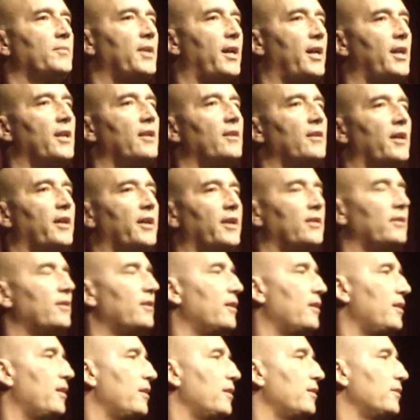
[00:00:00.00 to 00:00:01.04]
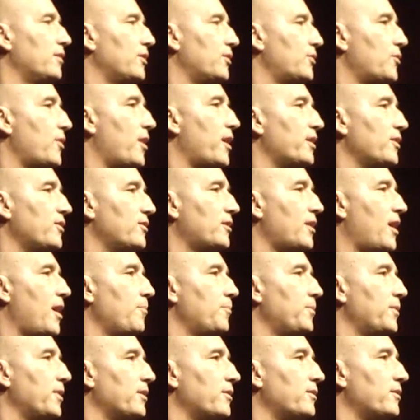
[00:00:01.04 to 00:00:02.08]
day and night, to try to stop
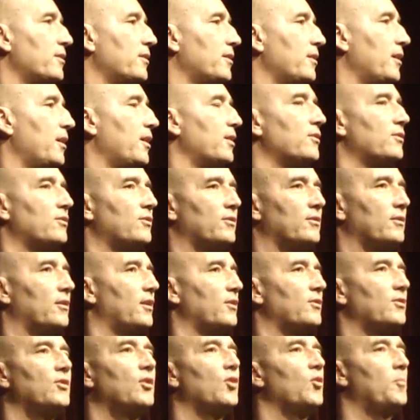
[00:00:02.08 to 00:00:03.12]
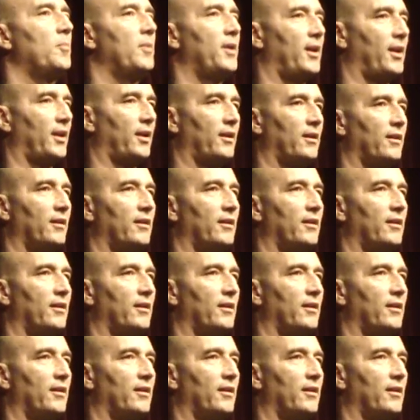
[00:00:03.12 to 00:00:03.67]
this. It's too big.